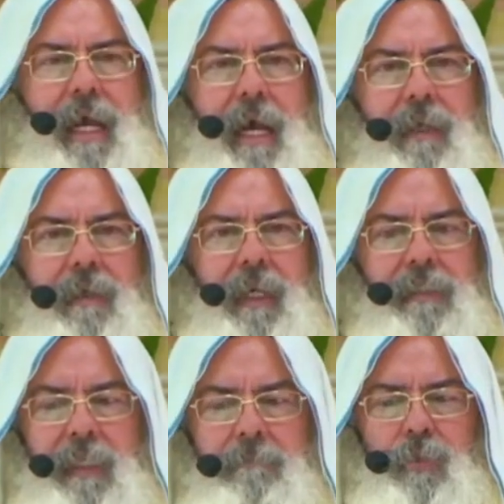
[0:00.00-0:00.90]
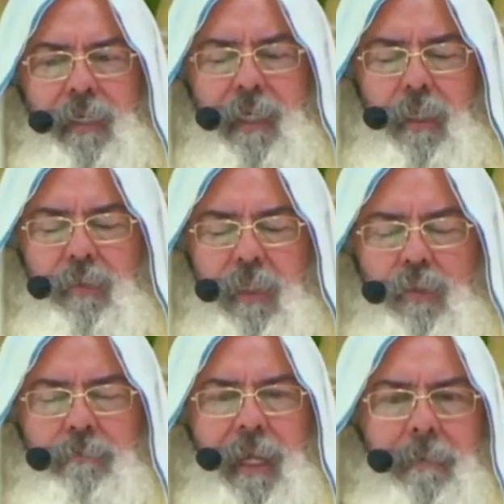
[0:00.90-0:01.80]
don't just imagine about
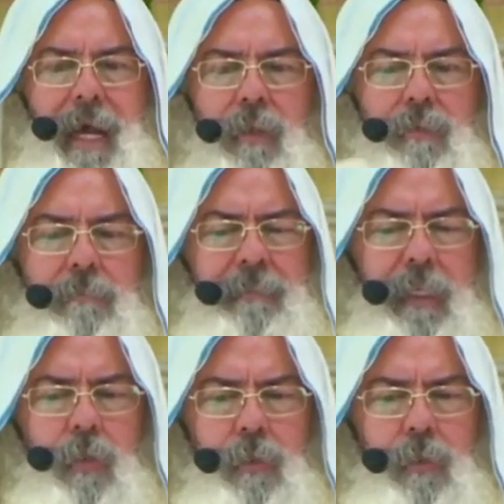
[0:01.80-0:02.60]
money, imagine health,